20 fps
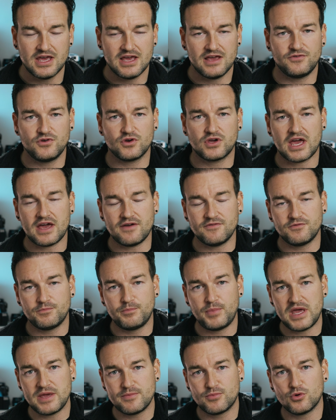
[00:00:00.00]
If you're getting
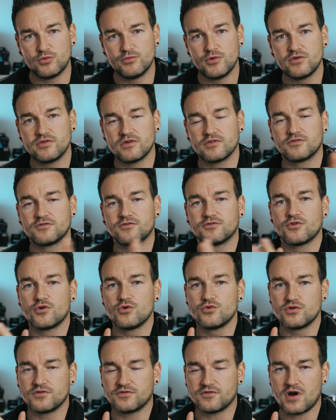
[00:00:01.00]
people moving
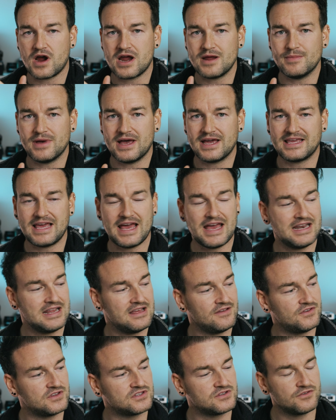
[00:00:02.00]
through the frame, again,
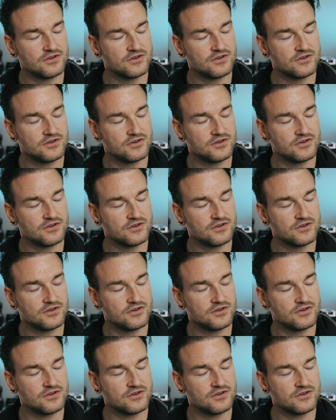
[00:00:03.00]
if it's a